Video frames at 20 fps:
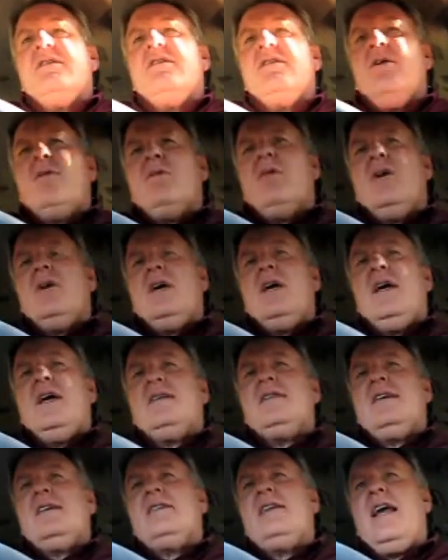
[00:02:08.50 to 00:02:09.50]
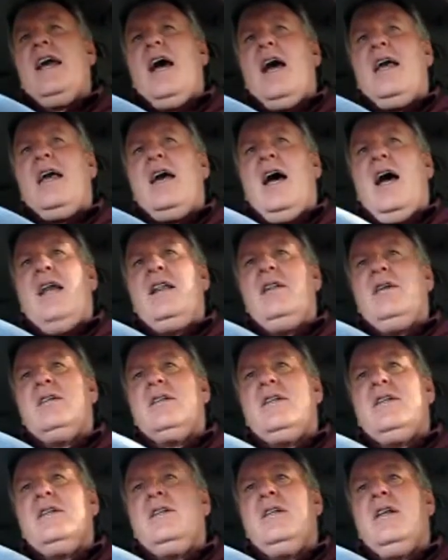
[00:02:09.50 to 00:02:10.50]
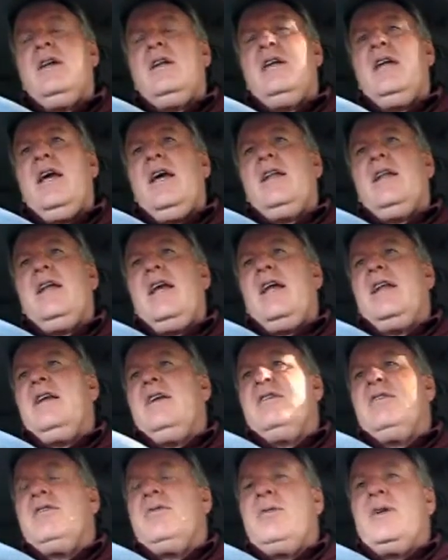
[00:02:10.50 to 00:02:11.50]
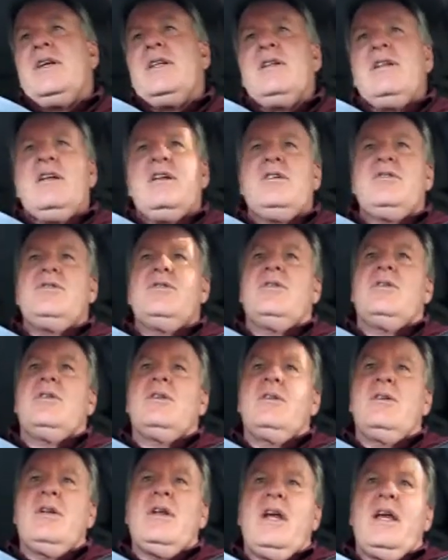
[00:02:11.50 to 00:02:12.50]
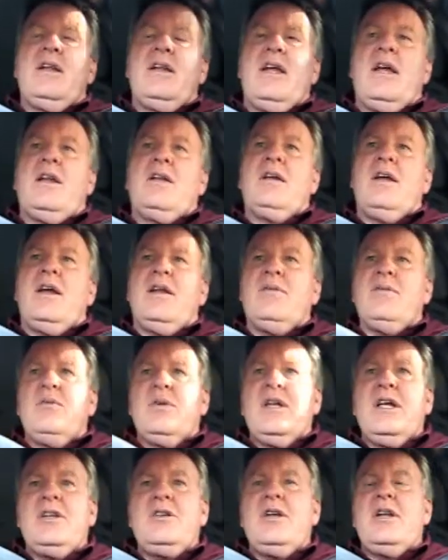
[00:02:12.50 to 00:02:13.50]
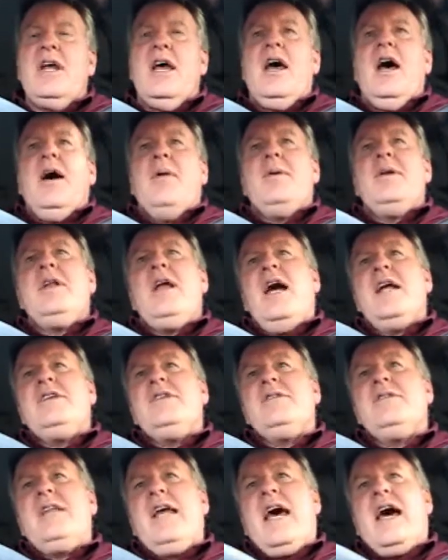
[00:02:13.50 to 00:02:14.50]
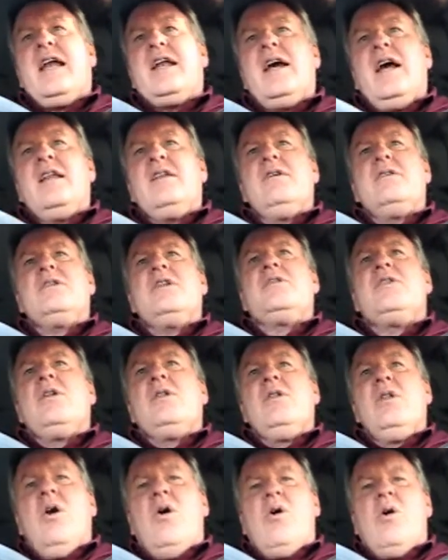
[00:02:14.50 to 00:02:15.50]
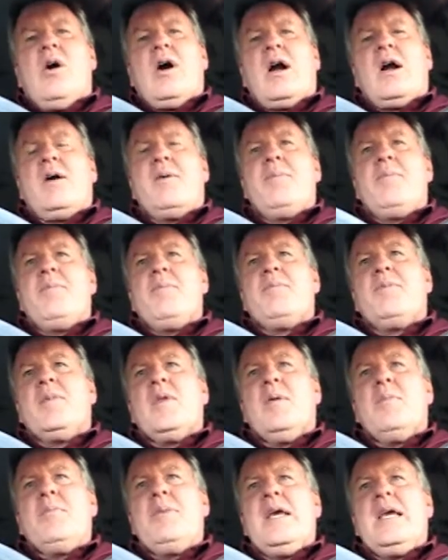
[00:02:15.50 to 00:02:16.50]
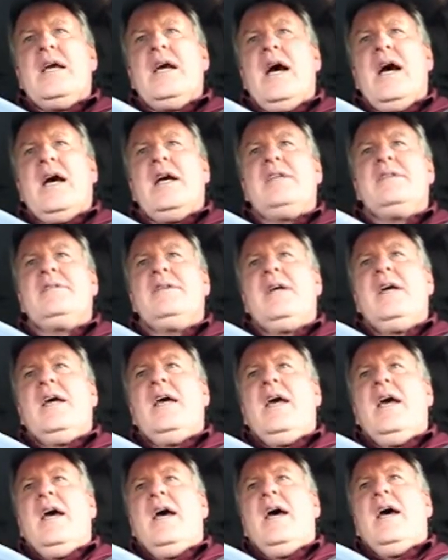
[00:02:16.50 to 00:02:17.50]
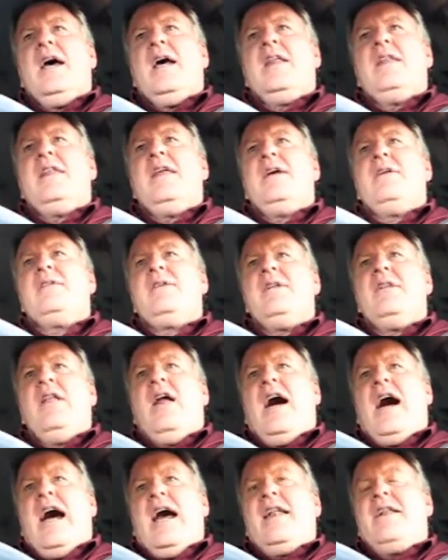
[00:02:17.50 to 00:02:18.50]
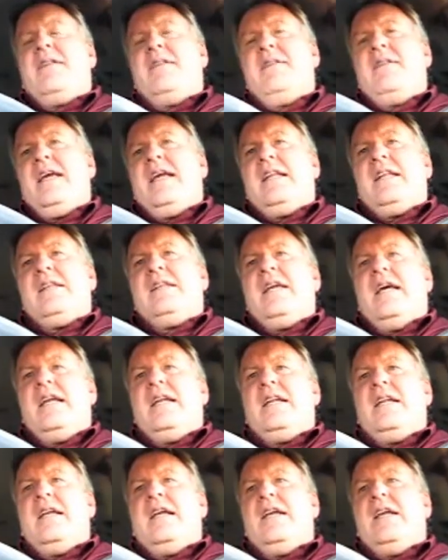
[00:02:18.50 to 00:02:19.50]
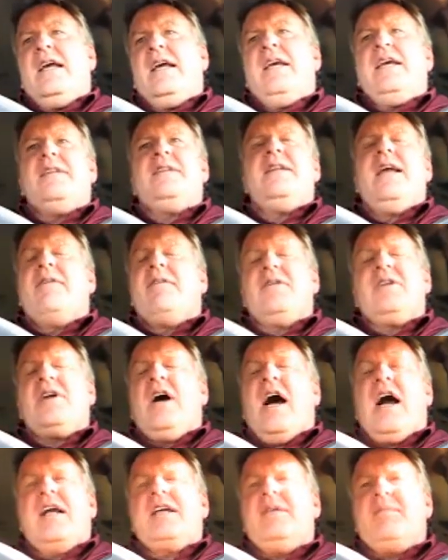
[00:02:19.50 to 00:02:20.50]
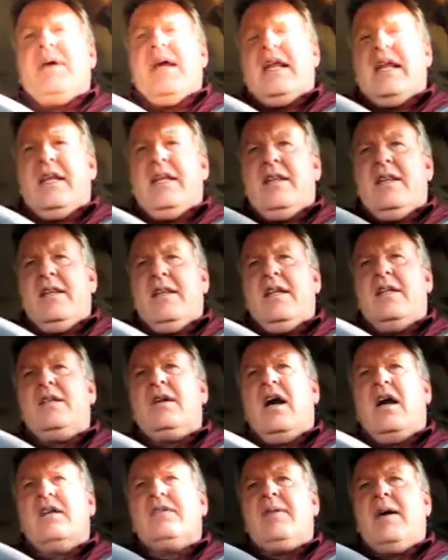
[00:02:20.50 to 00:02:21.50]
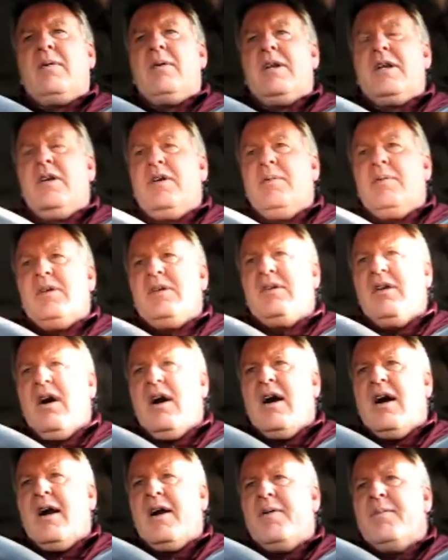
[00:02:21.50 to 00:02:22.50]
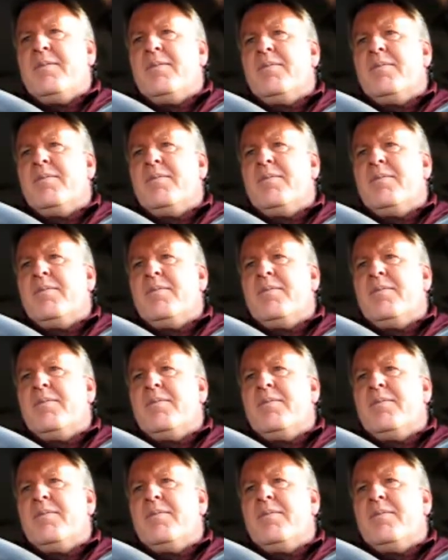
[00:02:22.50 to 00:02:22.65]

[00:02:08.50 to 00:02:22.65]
So, as I say, I looked at history and literature and religion, but not just that. I looked at the lore, because there's a lot that is never documented that talks about what humans are.